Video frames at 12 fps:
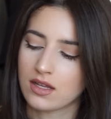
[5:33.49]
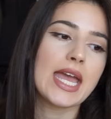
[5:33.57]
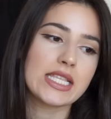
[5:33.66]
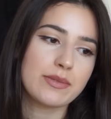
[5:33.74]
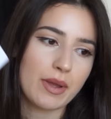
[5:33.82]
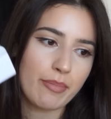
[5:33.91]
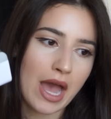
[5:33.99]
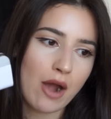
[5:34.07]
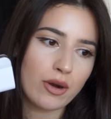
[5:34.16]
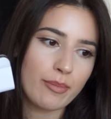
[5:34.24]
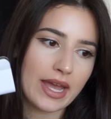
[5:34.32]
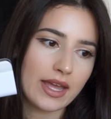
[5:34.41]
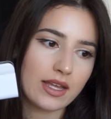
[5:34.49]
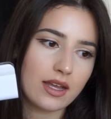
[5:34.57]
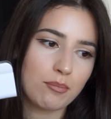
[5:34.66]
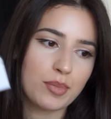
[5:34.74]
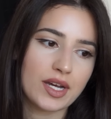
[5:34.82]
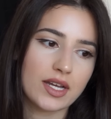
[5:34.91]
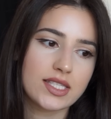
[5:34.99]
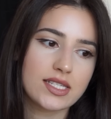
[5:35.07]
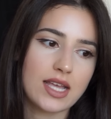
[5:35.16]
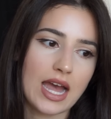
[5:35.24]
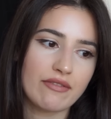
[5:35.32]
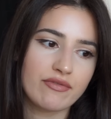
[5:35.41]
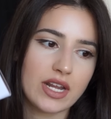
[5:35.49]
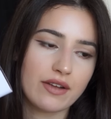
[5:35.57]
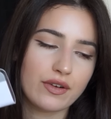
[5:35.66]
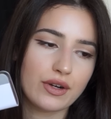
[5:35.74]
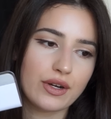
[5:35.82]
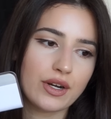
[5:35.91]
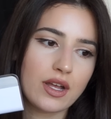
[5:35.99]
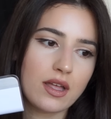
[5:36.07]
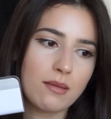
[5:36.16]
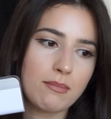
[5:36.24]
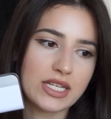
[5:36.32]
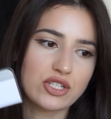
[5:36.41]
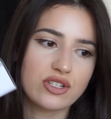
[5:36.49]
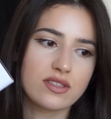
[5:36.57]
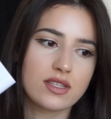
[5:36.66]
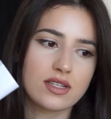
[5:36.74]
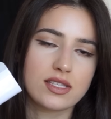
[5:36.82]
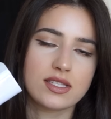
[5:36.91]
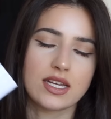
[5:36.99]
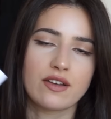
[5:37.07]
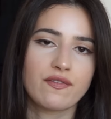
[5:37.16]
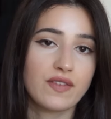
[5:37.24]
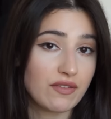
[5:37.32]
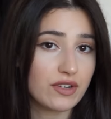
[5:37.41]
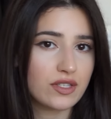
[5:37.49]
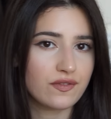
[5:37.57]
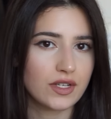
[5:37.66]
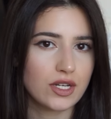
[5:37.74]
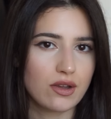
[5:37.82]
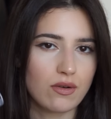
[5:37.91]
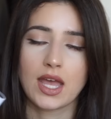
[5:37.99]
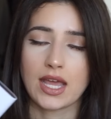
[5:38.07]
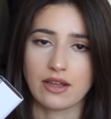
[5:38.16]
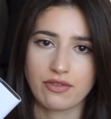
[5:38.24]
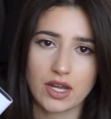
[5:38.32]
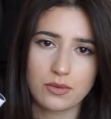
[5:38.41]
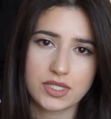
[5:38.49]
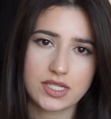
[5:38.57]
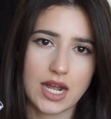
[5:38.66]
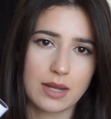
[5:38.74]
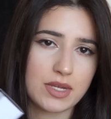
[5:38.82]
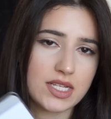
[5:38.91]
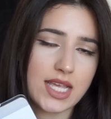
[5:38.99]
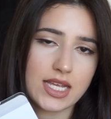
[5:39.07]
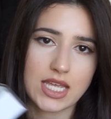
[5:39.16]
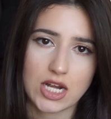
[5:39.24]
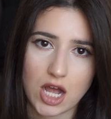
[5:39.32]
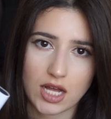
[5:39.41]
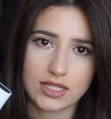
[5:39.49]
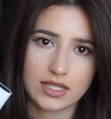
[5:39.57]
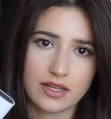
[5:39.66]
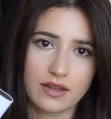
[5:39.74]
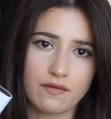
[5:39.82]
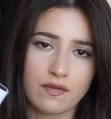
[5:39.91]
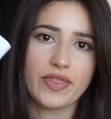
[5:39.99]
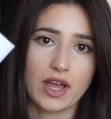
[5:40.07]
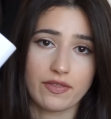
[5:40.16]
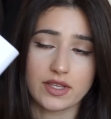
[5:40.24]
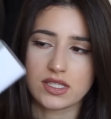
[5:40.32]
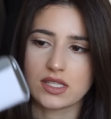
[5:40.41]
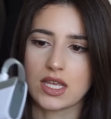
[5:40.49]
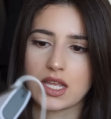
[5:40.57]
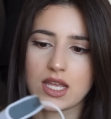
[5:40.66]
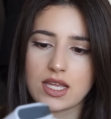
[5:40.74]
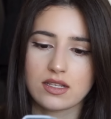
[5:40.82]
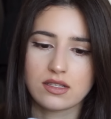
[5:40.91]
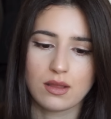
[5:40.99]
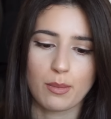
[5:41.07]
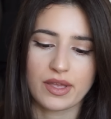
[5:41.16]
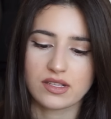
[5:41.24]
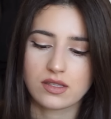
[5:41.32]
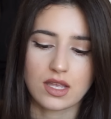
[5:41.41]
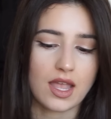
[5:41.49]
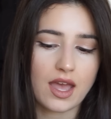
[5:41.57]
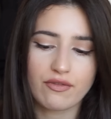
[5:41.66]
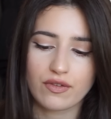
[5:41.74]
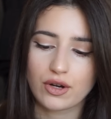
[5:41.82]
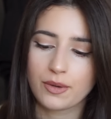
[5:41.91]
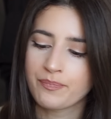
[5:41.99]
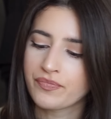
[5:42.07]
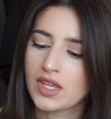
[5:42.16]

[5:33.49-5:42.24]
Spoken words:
It's my power bank, but I've never mentioned this in a favorites video, and I thought it was time because I cannot live without this thing. It is the best thing ever.